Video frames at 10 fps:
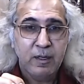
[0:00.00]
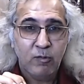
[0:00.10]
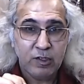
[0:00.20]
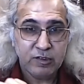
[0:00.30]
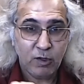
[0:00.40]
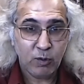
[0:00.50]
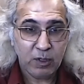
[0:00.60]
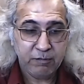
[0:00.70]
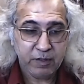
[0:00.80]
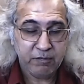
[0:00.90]
What's the role
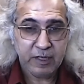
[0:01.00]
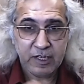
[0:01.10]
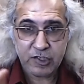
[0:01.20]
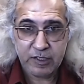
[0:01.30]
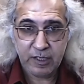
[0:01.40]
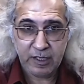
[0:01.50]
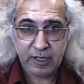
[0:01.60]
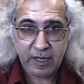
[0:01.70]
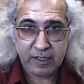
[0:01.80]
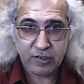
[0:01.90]
of reflection and
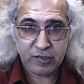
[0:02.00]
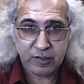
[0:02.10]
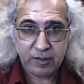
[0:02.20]
action?